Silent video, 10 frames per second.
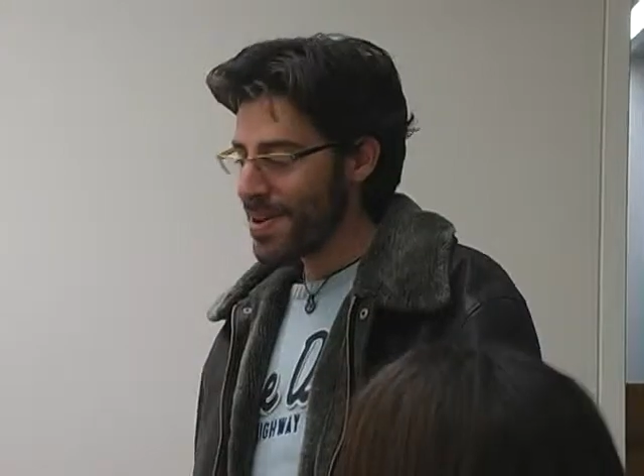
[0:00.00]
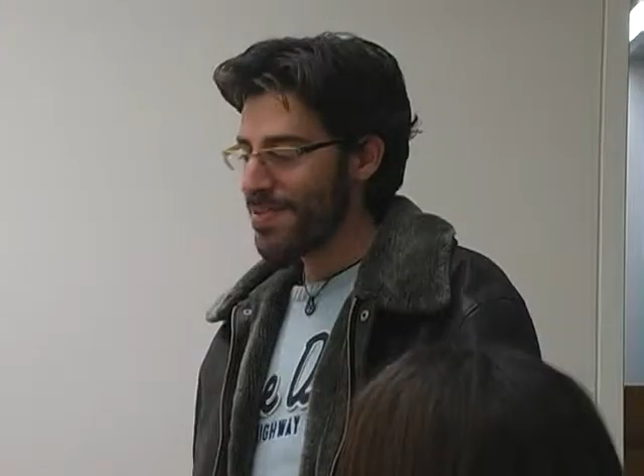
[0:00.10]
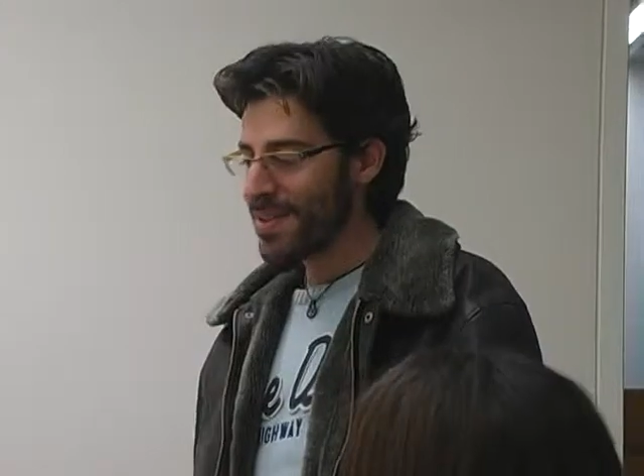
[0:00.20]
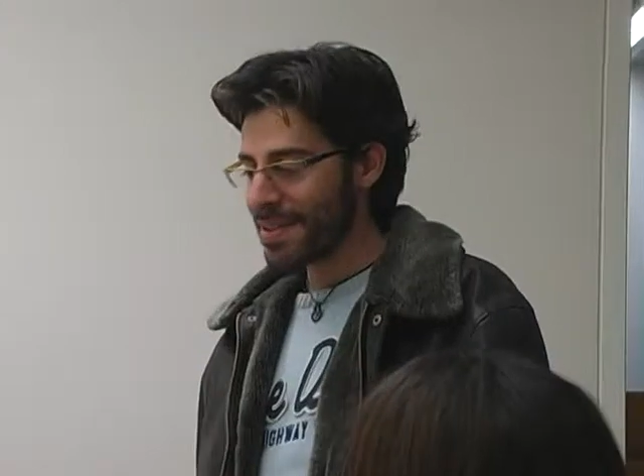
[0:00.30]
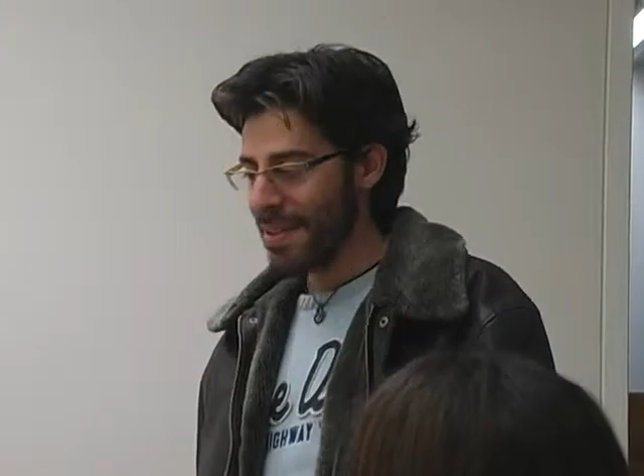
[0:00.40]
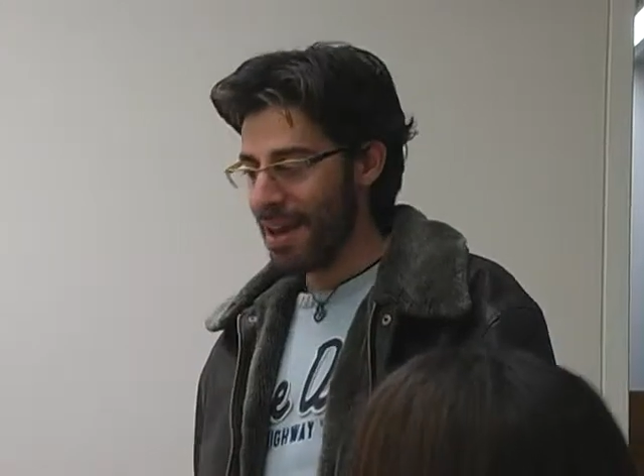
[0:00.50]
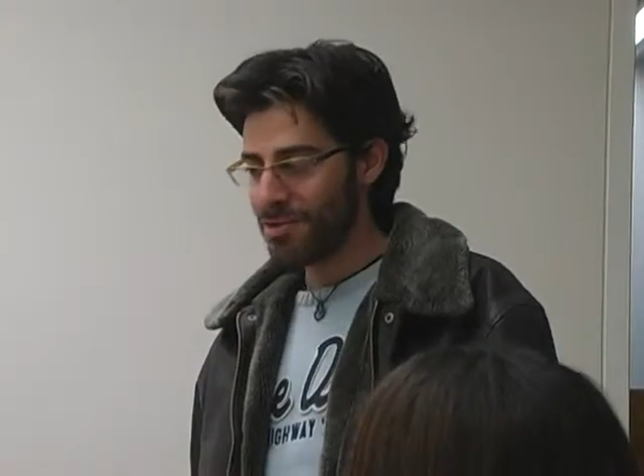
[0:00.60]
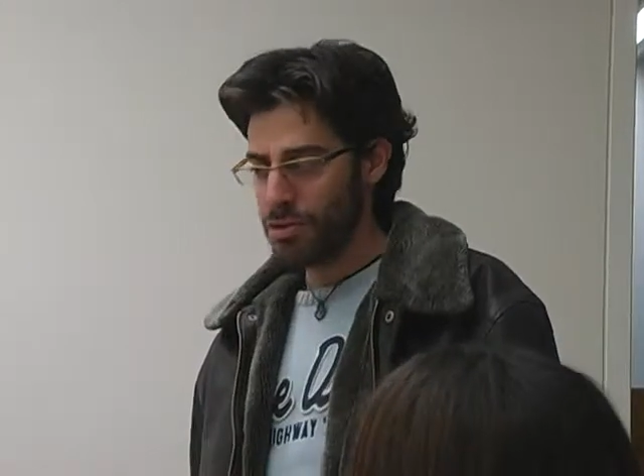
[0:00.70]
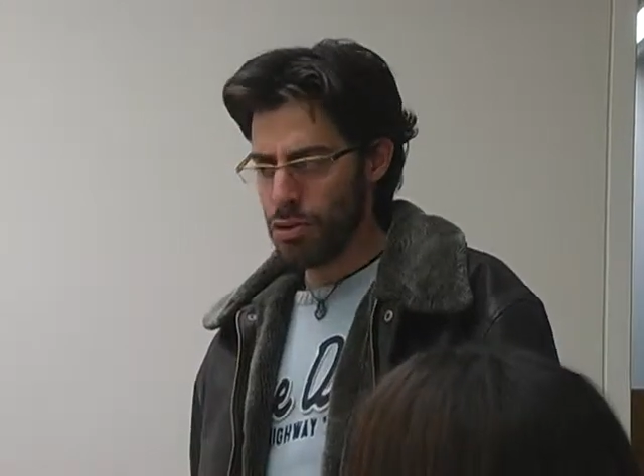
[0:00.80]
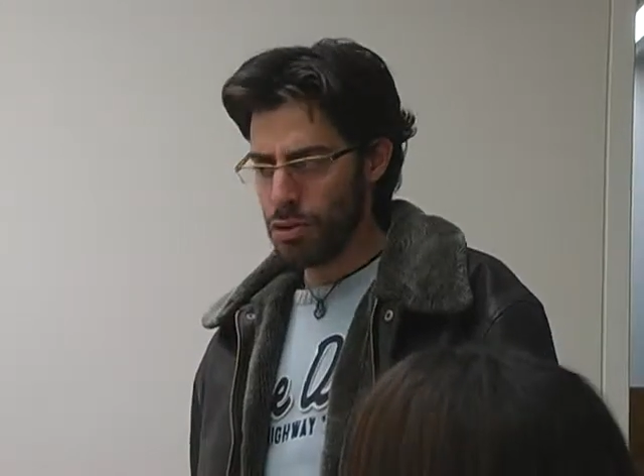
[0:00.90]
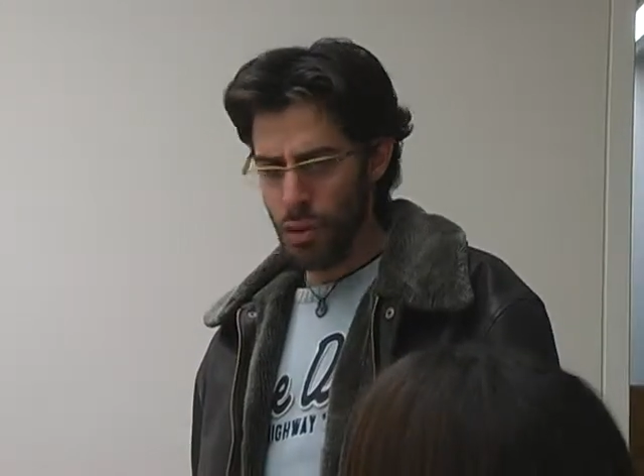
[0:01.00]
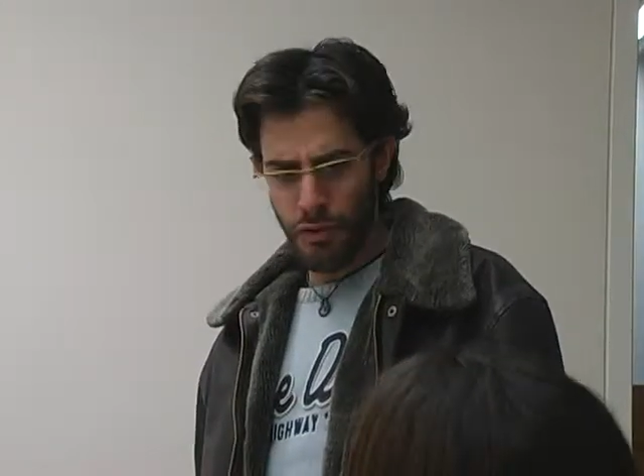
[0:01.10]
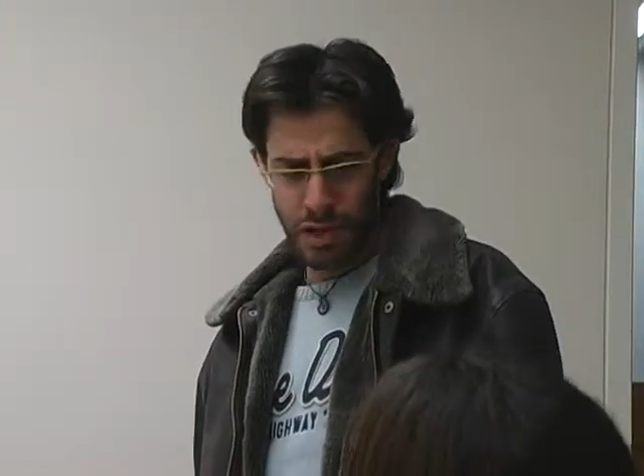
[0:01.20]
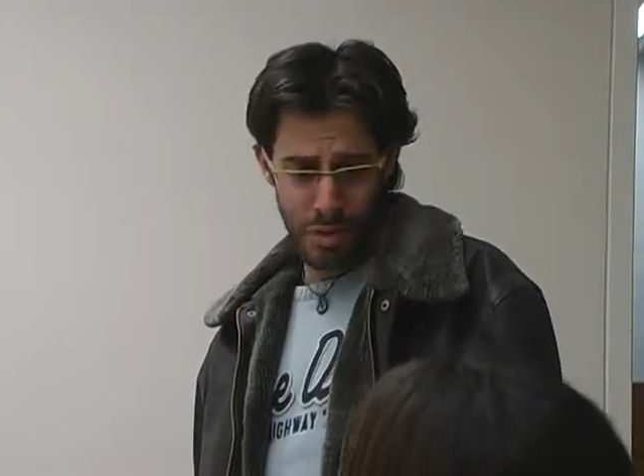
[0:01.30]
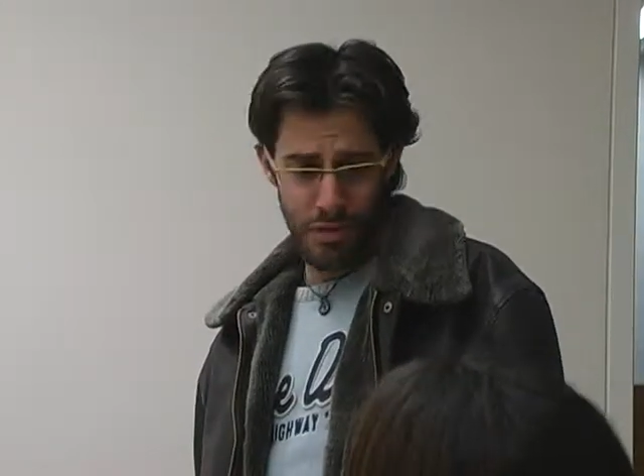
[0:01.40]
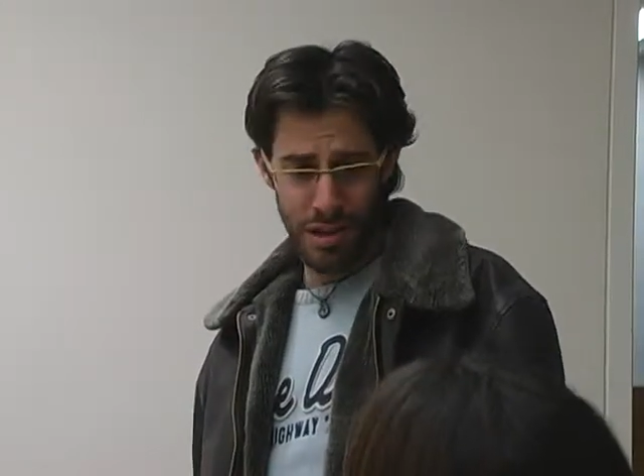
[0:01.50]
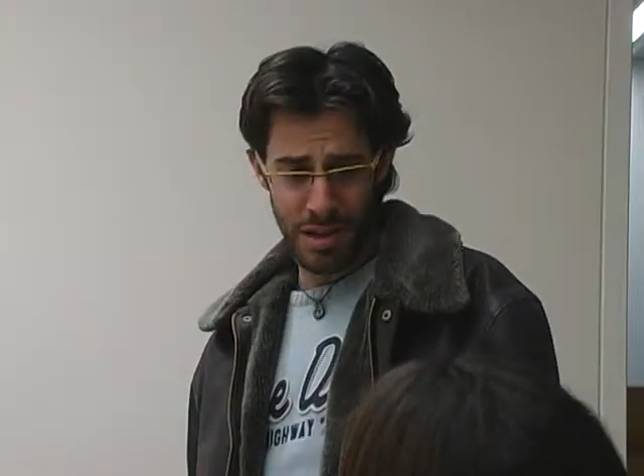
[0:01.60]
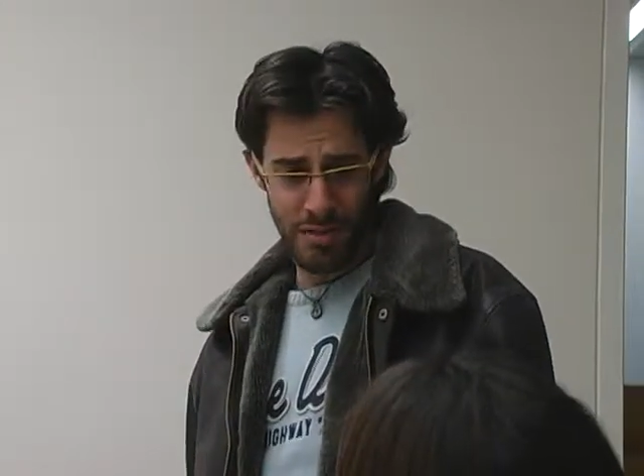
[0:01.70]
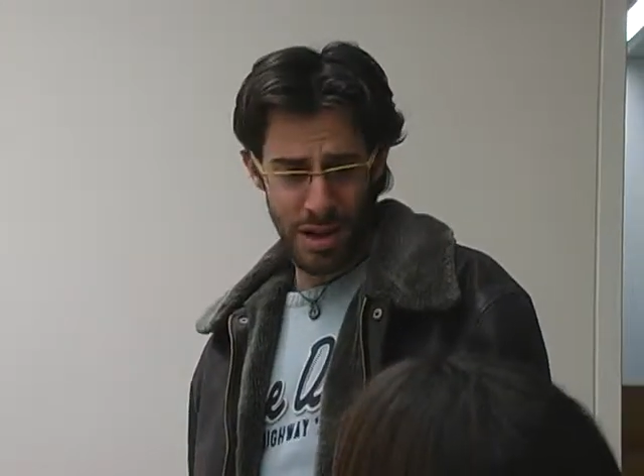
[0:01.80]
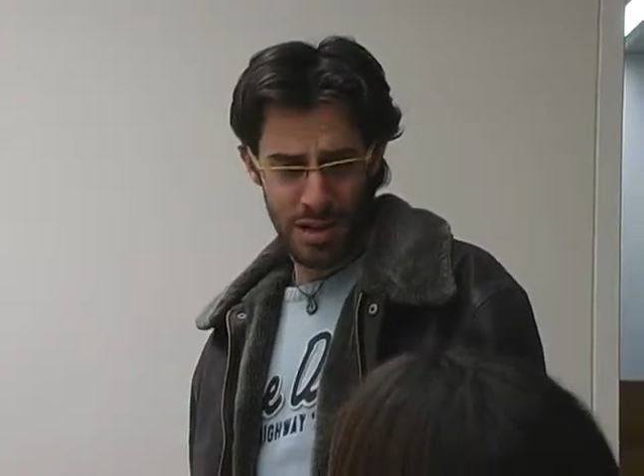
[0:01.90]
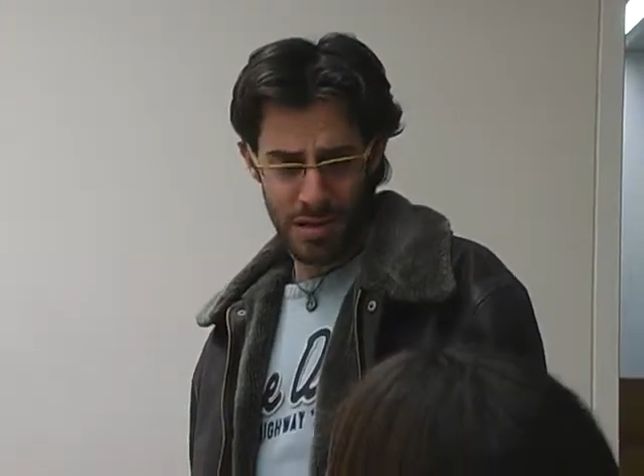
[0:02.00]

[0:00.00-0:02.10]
Perfect. And you're friends with Brendan, right?